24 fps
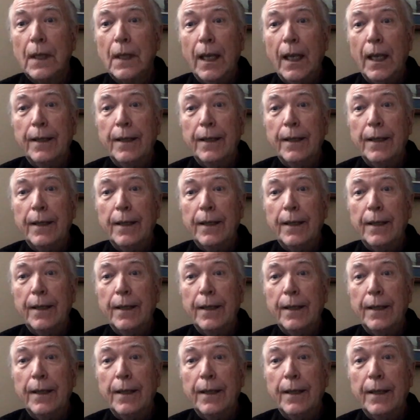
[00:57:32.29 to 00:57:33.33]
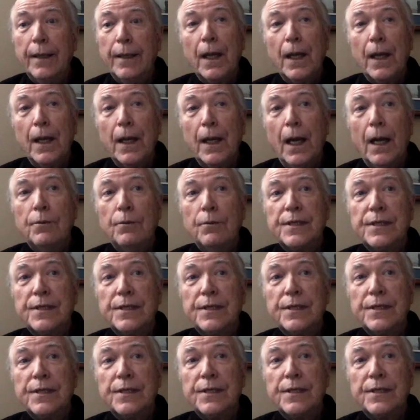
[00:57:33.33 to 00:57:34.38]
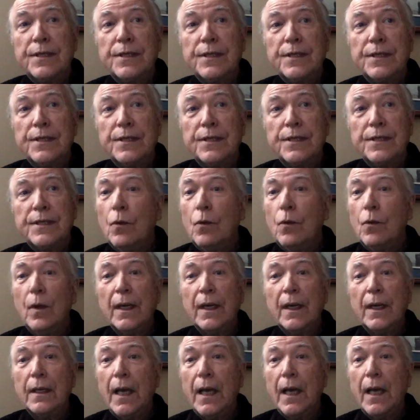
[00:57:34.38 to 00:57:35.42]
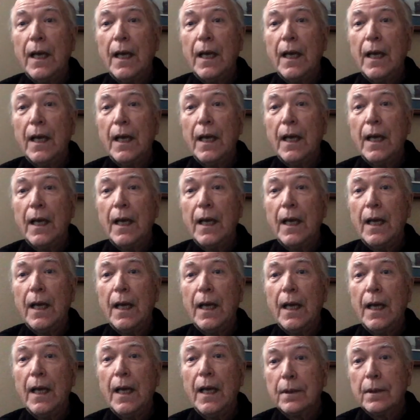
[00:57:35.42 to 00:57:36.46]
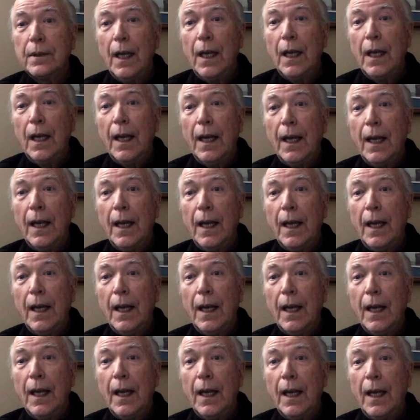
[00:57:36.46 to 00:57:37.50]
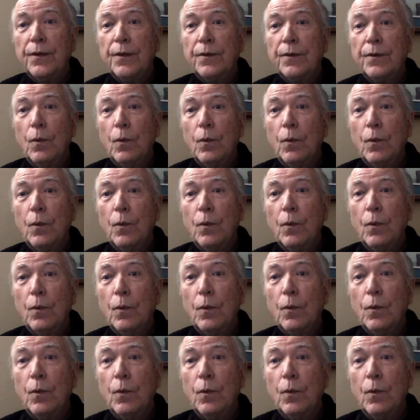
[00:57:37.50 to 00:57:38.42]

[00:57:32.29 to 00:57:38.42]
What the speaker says: And I would say almost no one alive has been with a wild animal.